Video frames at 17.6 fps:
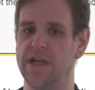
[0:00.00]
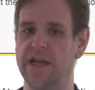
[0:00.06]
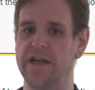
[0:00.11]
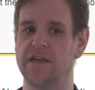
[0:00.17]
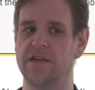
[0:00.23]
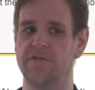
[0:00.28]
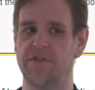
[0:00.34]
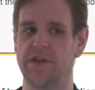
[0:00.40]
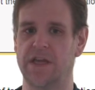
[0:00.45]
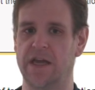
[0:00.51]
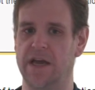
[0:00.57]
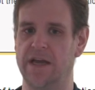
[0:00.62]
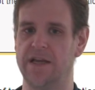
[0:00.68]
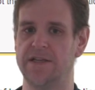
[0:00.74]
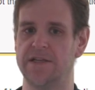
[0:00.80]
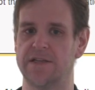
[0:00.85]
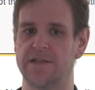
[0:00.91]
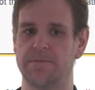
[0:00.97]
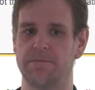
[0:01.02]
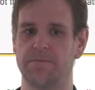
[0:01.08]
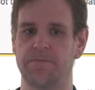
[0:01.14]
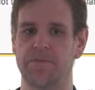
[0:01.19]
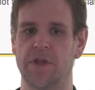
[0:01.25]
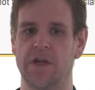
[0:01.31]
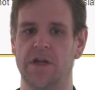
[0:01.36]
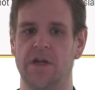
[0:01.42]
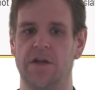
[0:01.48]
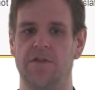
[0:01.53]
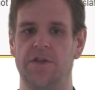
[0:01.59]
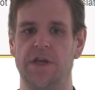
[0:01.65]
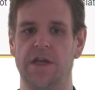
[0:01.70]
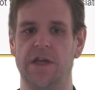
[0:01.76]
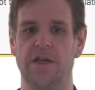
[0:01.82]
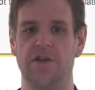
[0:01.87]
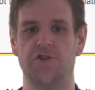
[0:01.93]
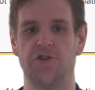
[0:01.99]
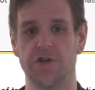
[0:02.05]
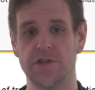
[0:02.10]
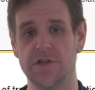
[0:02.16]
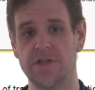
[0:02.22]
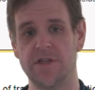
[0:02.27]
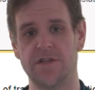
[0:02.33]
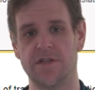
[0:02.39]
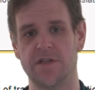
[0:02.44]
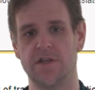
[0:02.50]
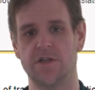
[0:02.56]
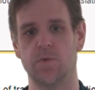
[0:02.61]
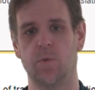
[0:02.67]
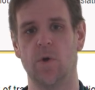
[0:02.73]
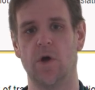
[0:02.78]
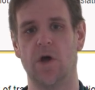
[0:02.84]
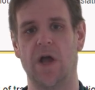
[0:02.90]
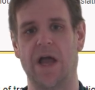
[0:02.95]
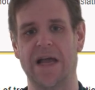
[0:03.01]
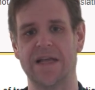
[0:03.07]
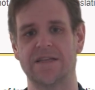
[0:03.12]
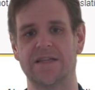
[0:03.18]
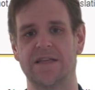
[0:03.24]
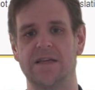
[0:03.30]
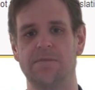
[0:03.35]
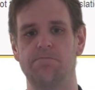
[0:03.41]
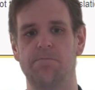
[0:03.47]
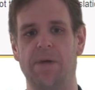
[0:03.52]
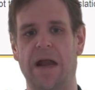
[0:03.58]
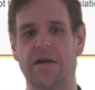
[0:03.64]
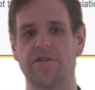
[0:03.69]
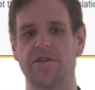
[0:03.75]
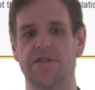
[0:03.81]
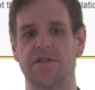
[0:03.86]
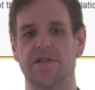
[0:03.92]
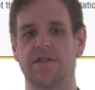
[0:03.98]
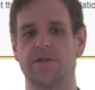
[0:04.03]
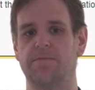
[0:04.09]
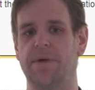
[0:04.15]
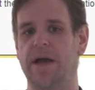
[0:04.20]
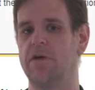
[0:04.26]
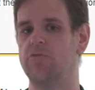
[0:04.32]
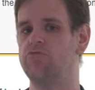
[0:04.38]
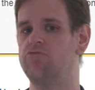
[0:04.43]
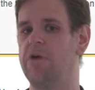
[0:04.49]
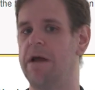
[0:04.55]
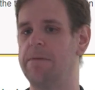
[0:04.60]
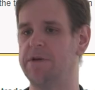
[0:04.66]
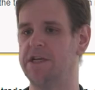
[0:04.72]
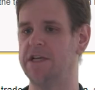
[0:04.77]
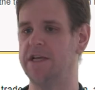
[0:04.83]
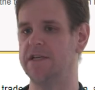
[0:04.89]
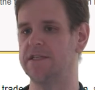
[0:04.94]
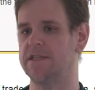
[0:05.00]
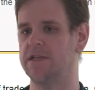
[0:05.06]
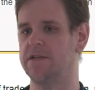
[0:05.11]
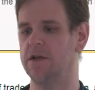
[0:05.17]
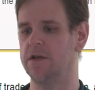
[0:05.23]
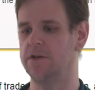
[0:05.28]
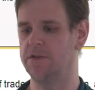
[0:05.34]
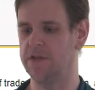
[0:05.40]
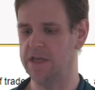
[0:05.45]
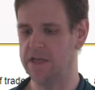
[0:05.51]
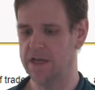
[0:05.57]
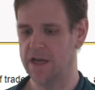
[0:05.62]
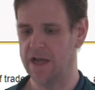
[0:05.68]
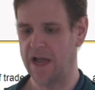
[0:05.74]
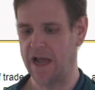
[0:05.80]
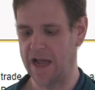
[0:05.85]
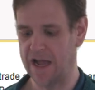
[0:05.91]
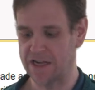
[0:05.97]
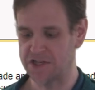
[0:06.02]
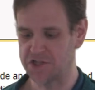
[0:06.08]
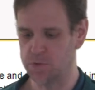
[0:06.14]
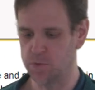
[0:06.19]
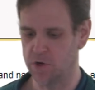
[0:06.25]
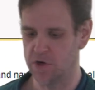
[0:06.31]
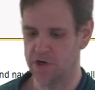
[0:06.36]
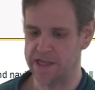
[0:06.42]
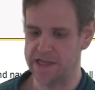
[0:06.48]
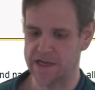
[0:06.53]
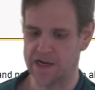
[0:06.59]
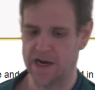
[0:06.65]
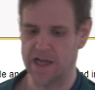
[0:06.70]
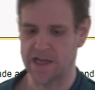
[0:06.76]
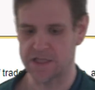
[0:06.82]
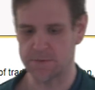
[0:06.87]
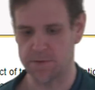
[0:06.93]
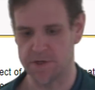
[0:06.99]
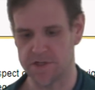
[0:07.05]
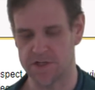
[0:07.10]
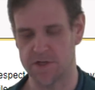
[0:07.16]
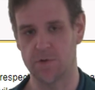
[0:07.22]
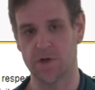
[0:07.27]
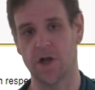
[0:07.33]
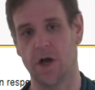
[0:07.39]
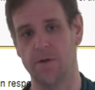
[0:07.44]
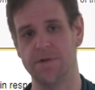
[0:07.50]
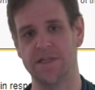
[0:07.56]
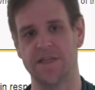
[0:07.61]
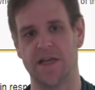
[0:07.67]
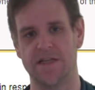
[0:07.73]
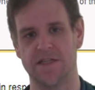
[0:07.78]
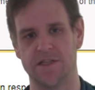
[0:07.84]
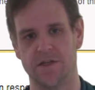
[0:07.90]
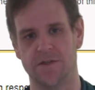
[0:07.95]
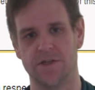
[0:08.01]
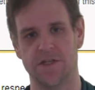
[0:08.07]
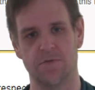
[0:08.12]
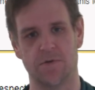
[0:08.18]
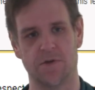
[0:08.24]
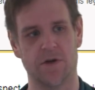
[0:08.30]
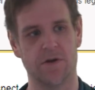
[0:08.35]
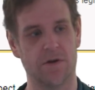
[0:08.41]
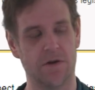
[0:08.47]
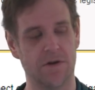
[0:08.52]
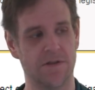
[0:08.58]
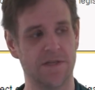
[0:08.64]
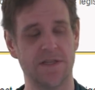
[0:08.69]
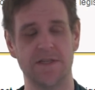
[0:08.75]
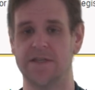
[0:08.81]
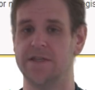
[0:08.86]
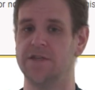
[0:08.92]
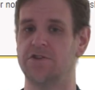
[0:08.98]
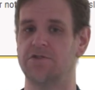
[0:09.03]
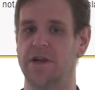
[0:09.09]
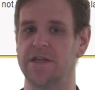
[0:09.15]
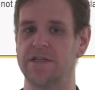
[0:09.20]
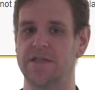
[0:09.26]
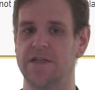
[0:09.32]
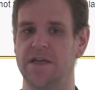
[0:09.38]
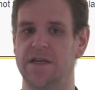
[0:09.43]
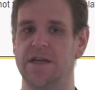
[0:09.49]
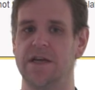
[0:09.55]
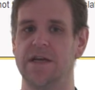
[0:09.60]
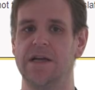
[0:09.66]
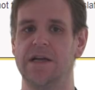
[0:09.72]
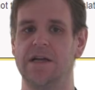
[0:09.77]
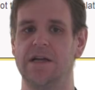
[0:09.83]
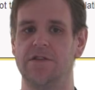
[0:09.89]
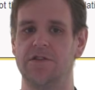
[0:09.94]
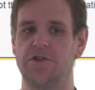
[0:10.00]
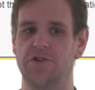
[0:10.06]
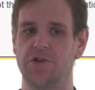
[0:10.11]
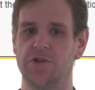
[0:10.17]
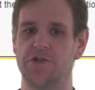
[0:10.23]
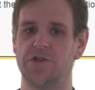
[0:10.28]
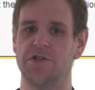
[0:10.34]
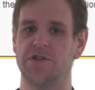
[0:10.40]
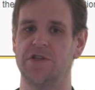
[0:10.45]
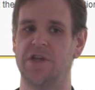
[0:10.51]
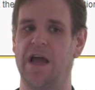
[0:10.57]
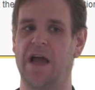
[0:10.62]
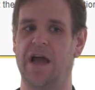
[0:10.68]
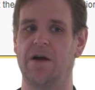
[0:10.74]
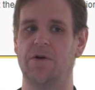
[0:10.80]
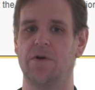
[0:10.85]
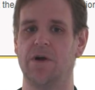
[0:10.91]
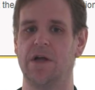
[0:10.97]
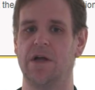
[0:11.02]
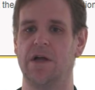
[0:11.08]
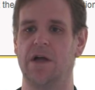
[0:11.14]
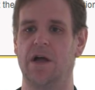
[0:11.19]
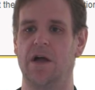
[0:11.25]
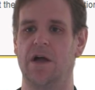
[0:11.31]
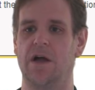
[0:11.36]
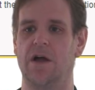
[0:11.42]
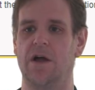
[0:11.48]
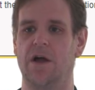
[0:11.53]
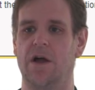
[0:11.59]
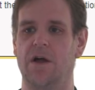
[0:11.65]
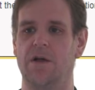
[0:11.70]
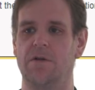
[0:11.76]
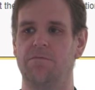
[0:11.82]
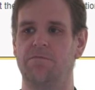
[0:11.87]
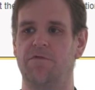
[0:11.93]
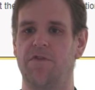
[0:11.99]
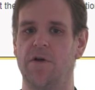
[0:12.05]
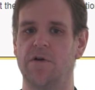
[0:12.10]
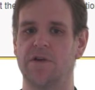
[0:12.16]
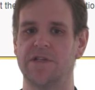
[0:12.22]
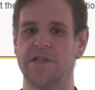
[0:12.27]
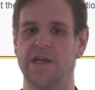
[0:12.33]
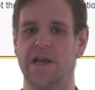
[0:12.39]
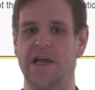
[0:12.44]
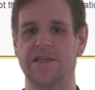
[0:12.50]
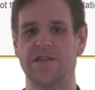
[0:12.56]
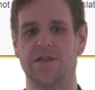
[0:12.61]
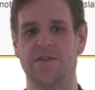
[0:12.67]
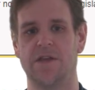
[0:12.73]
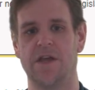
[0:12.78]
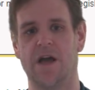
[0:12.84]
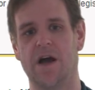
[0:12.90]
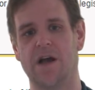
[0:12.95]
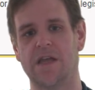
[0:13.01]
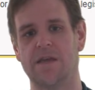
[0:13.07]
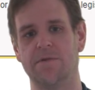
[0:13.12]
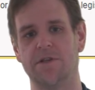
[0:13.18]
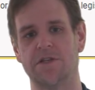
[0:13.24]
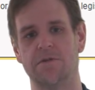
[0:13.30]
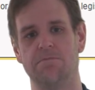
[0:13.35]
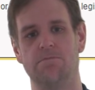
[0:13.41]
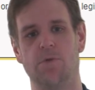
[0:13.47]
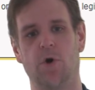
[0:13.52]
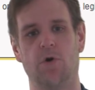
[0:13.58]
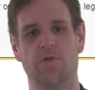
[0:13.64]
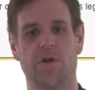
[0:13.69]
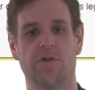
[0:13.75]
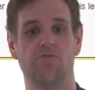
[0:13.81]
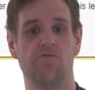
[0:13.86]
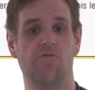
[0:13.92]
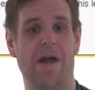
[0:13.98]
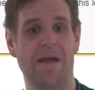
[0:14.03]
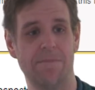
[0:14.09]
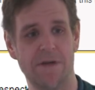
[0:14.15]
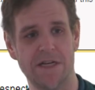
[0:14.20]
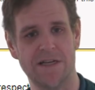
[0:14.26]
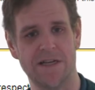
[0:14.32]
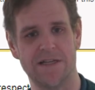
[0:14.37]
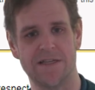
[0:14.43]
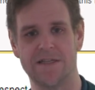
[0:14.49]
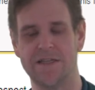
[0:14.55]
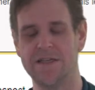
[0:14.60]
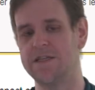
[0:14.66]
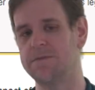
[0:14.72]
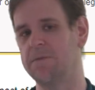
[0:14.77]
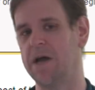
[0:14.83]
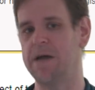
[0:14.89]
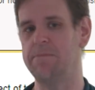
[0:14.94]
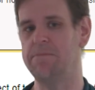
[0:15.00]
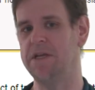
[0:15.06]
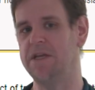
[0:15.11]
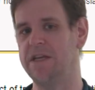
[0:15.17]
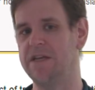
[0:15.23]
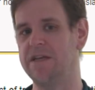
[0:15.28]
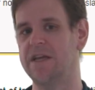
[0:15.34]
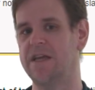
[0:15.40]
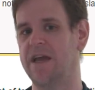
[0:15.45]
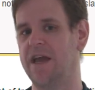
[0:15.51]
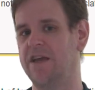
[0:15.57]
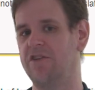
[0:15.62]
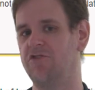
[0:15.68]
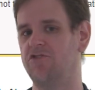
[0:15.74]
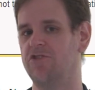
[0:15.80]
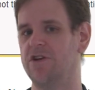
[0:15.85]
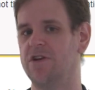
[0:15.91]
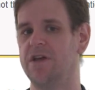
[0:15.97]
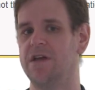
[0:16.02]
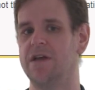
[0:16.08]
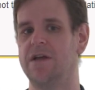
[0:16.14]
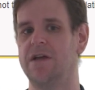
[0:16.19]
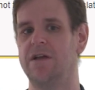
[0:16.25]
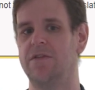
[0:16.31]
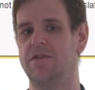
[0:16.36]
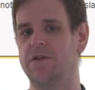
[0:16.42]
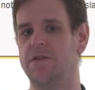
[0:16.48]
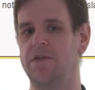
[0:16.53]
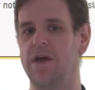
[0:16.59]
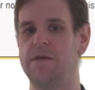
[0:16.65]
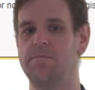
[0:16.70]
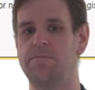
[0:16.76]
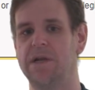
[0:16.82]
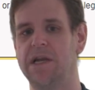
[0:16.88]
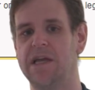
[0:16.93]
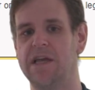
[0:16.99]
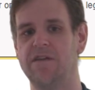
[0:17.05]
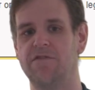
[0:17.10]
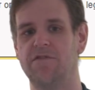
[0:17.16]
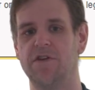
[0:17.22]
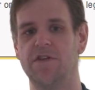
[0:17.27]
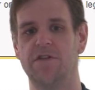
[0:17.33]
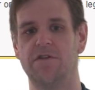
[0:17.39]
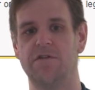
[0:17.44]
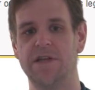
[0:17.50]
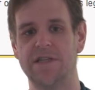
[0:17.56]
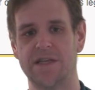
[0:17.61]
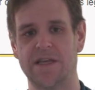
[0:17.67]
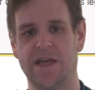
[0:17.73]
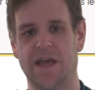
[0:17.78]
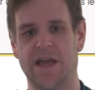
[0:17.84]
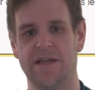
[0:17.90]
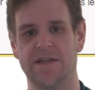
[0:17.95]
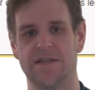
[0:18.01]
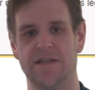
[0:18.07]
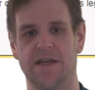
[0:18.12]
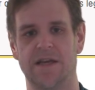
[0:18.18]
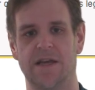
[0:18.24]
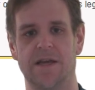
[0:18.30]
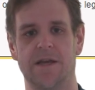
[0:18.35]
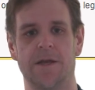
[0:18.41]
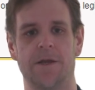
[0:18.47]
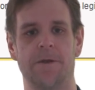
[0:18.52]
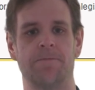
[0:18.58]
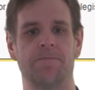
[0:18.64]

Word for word: the end of the case, the justices were asking barristers about remedies, and, and the actual legal experts who were commentating on this were going, oh, this is interesting. The judges now uh, are focusing less on the arguments and more on remedies. This might be an indication that they believe that there is a case here,